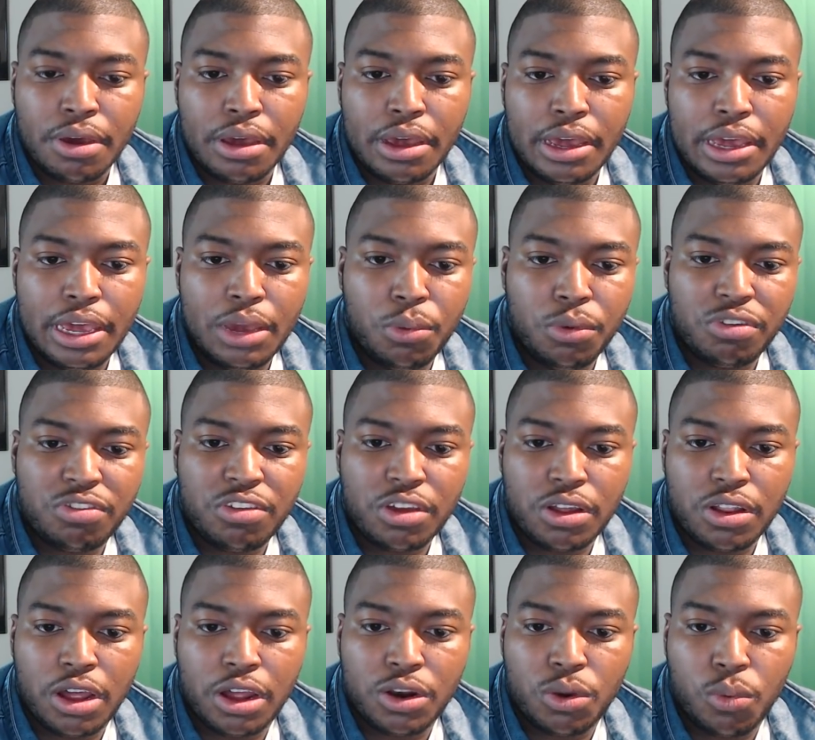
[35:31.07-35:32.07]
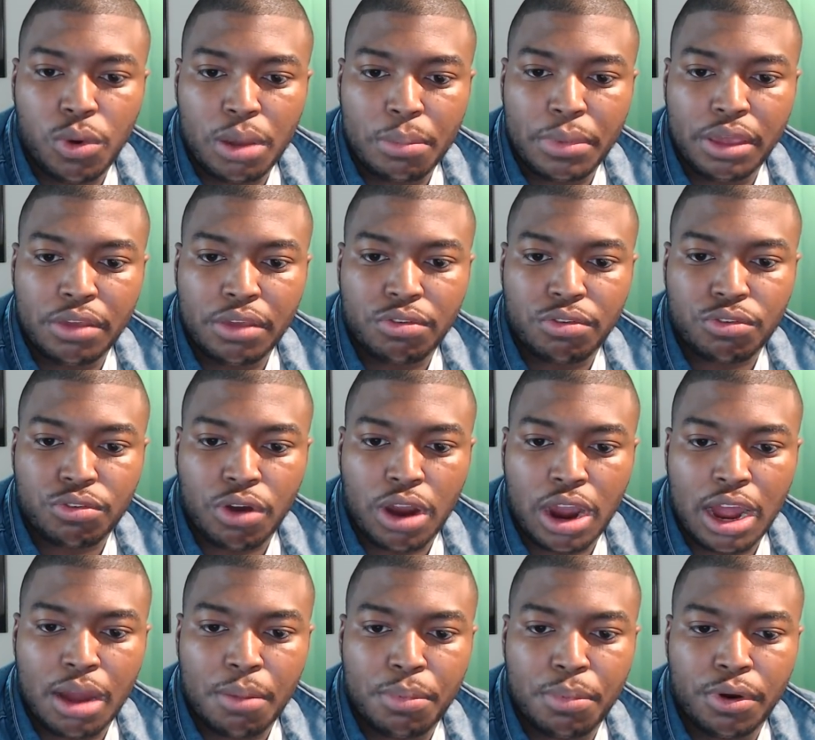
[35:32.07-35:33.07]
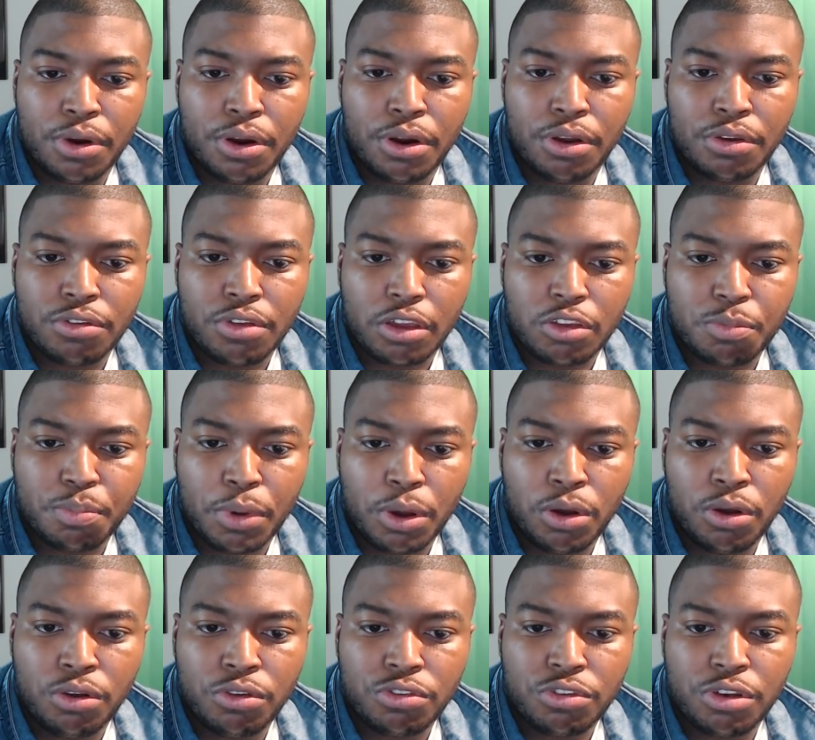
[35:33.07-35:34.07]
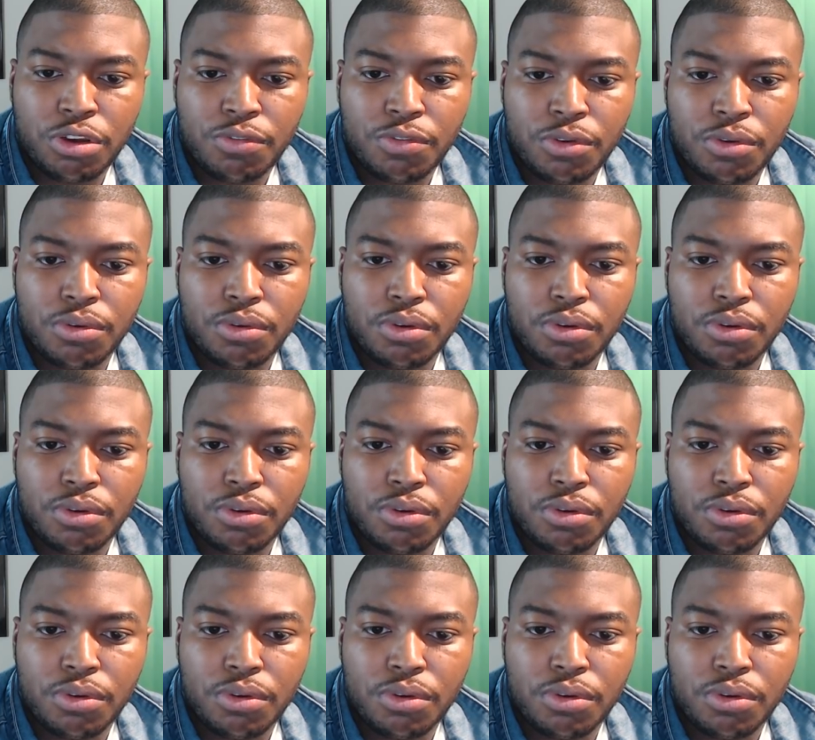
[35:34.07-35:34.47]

He was still under 1 million subscribers. Exposure if you